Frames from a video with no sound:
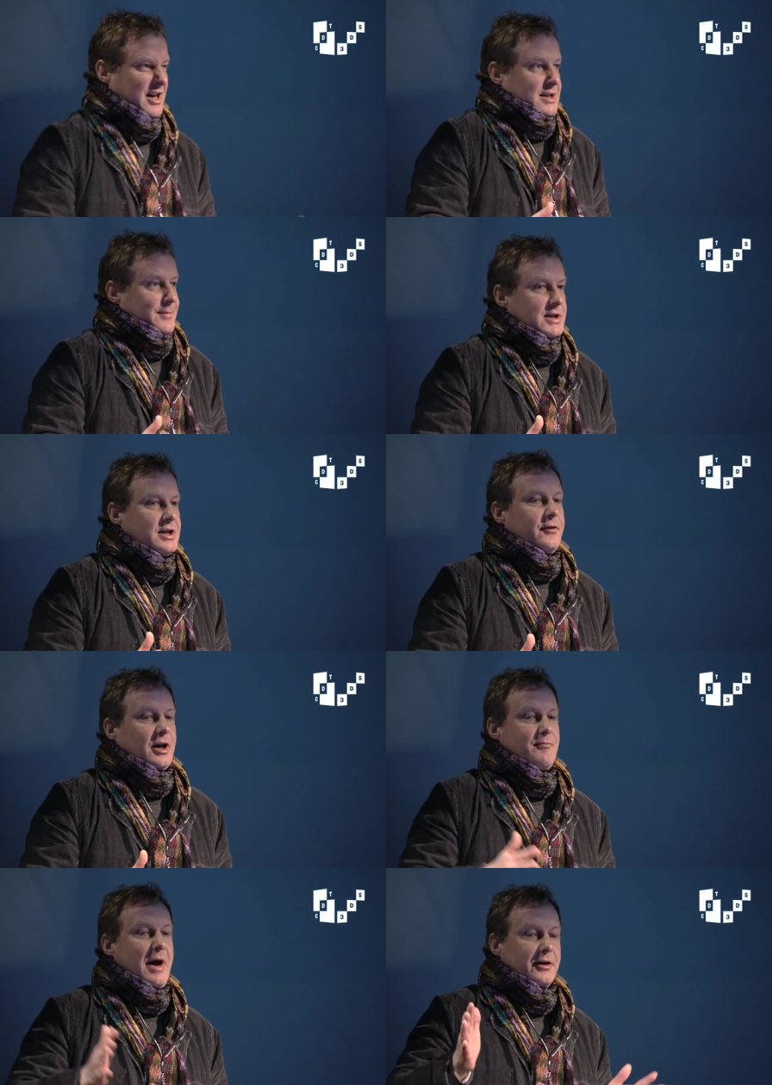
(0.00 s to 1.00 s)
a
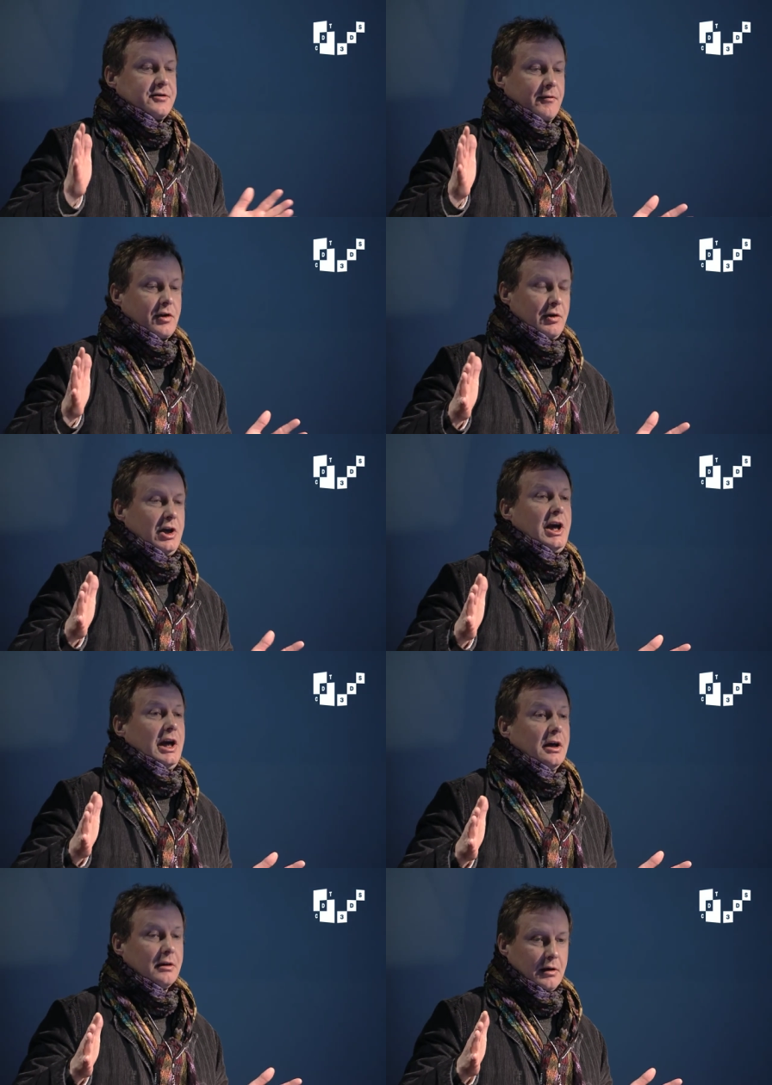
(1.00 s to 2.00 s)
specific amount of
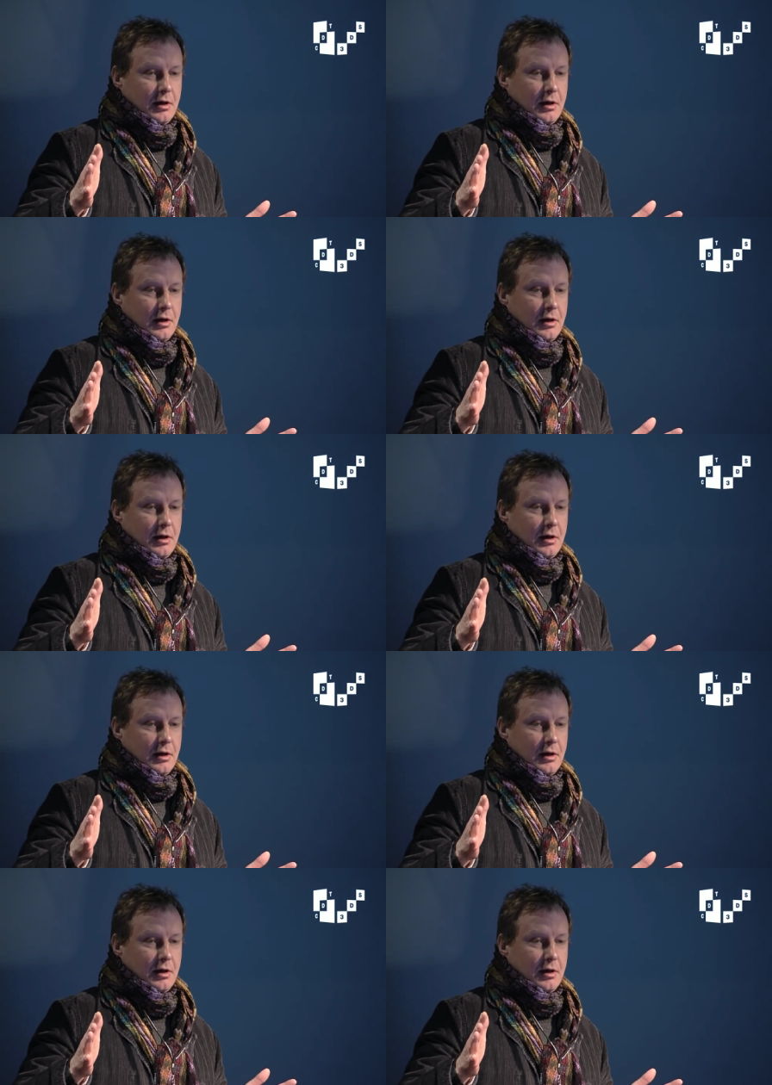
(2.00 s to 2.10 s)
3D,